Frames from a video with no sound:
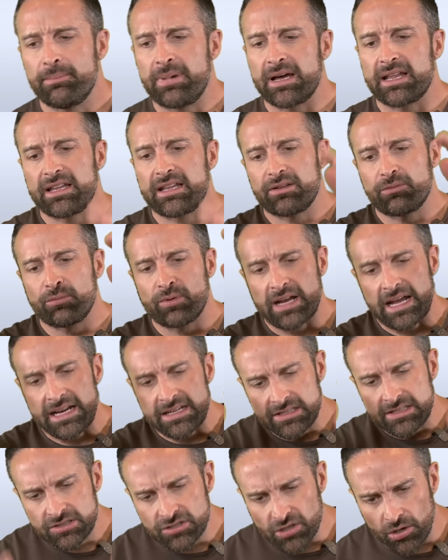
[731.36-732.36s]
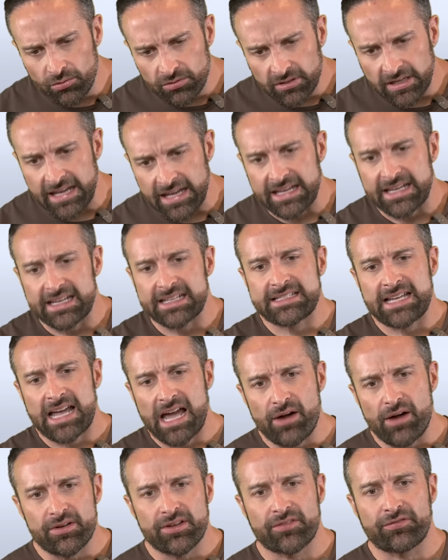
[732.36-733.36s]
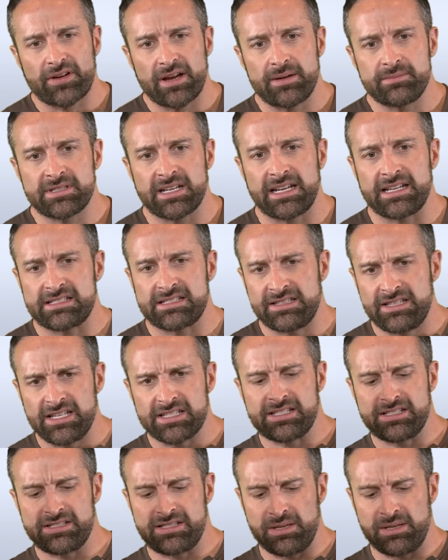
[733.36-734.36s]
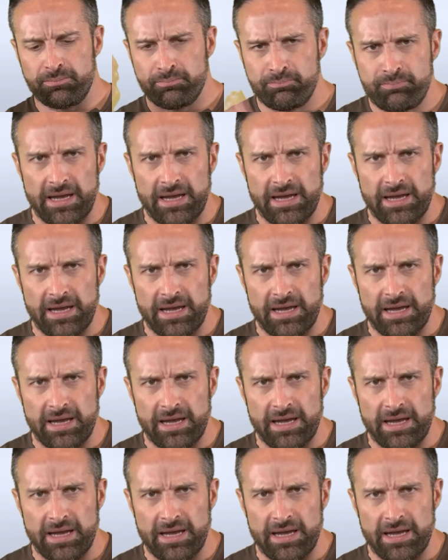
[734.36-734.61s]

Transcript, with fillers: but what I don't like is how he frames it as this is the